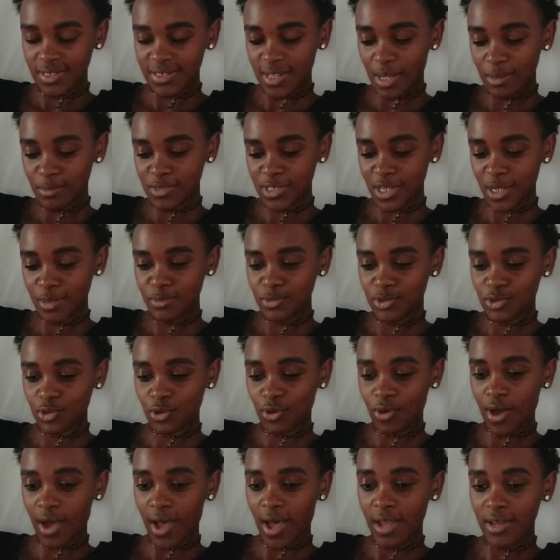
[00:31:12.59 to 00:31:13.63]
Sometimes
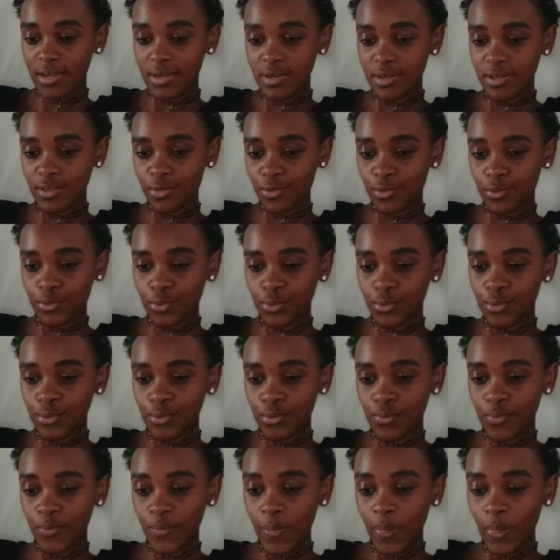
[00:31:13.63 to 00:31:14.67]
you're heard through